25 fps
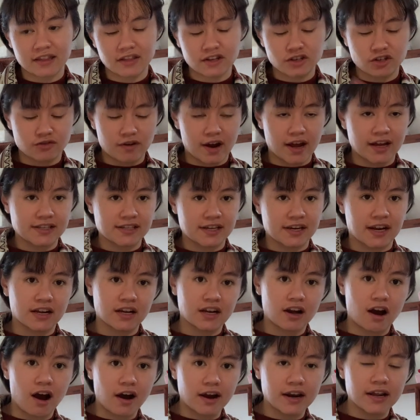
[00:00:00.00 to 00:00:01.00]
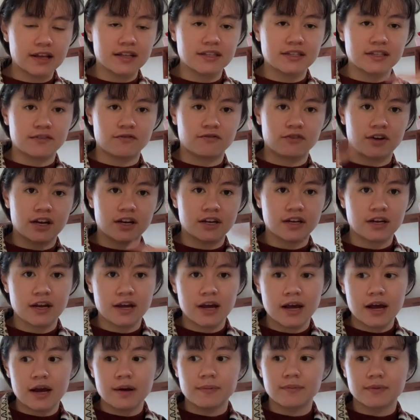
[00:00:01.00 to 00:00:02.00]
the dress and then cut it in different
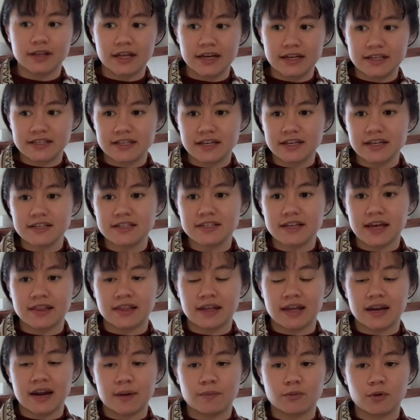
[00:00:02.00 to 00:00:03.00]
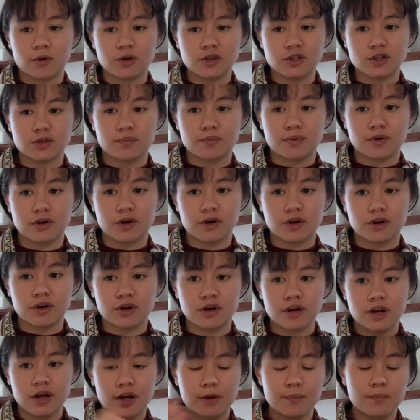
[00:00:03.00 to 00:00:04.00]
places. And then I'm going to put
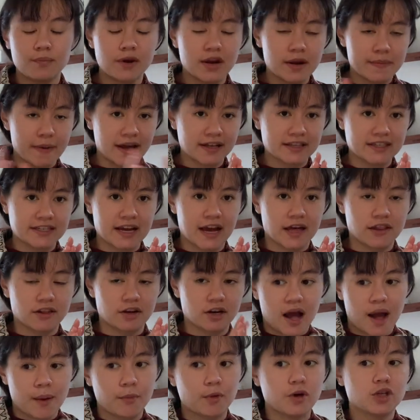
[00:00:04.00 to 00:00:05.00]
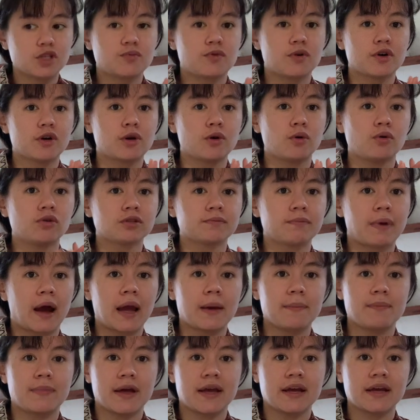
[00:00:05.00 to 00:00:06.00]
put it back together. I'm going to put gold
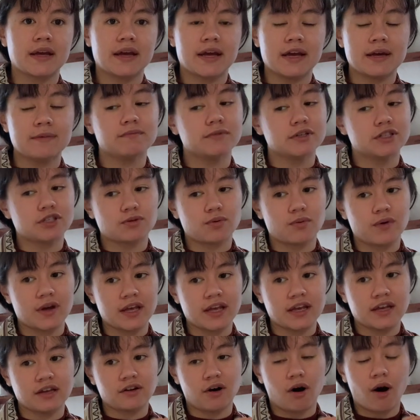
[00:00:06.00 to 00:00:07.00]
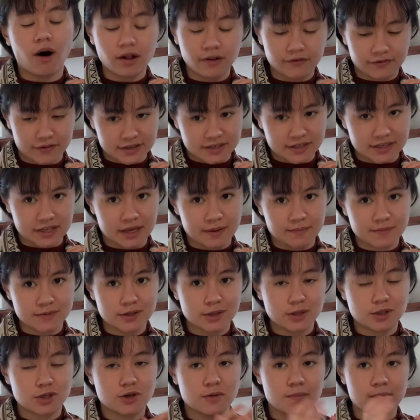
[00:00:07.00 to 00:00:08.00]
piping in between all of the seams
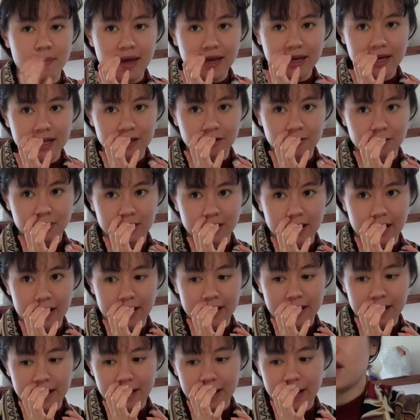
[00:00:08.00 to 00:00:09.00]
to make it look like,